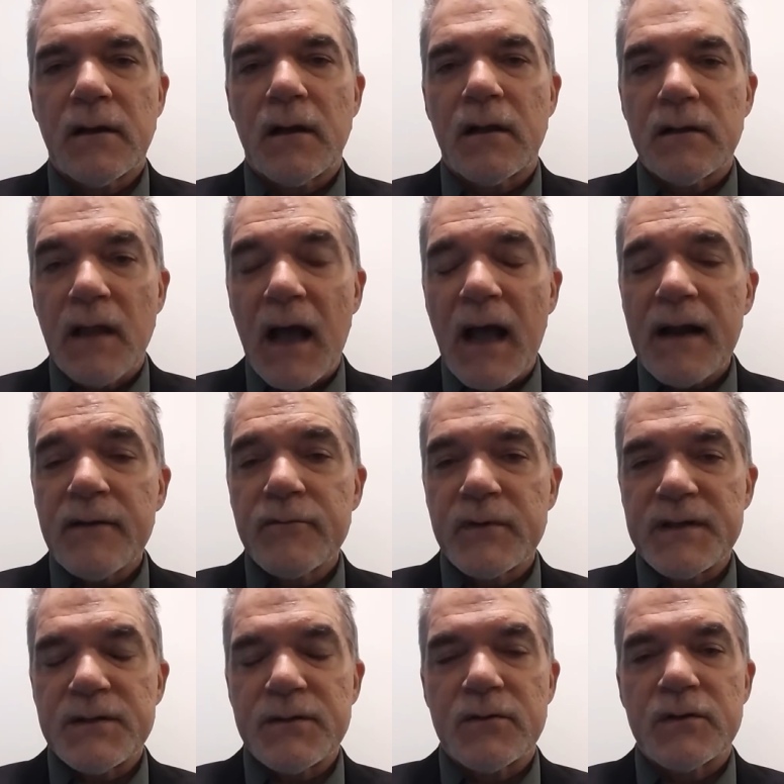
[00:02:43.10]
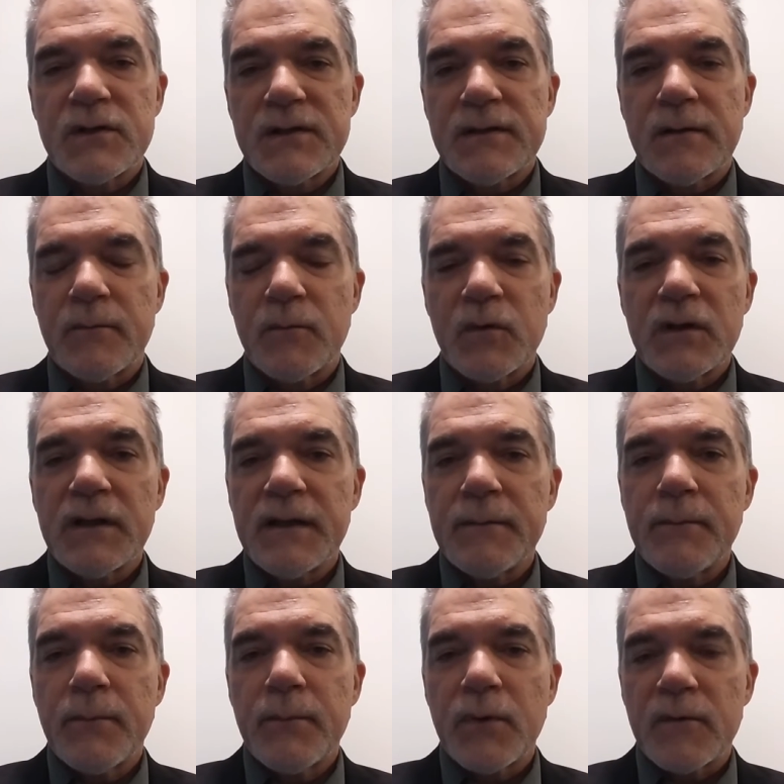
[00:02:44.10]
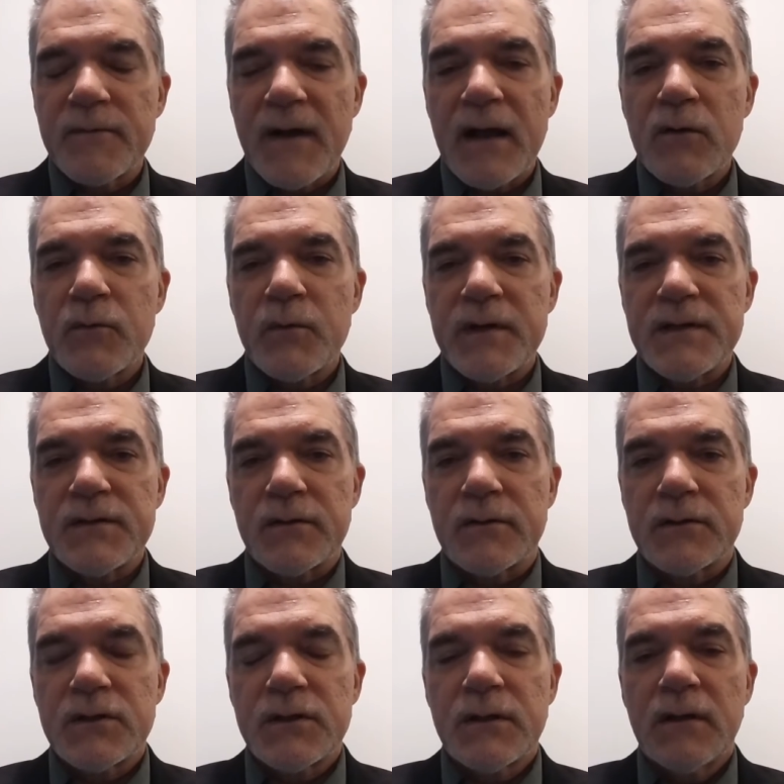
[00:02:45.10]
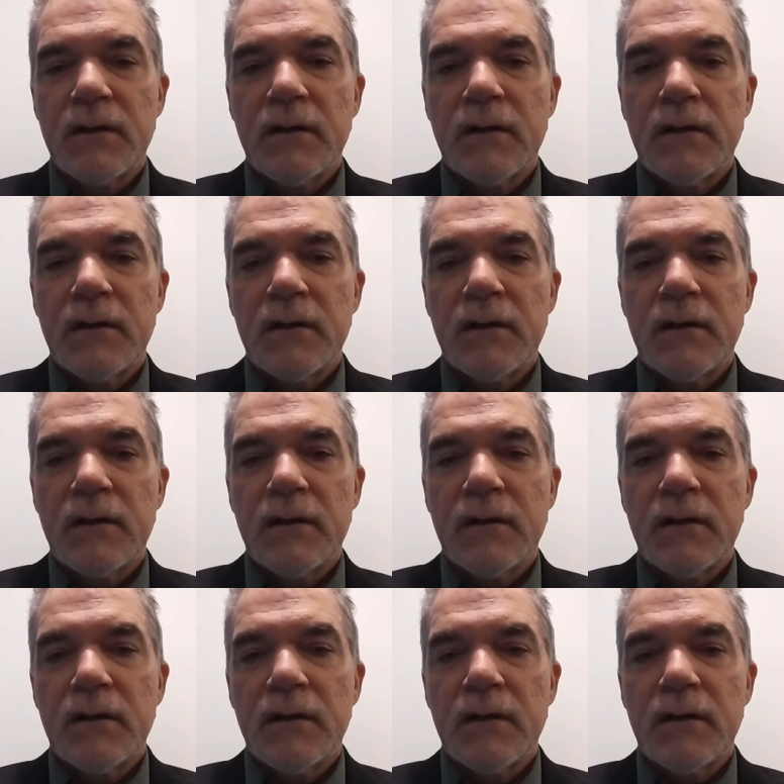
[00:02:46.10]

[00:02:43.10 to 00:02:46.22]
a lot of research, some really profound research,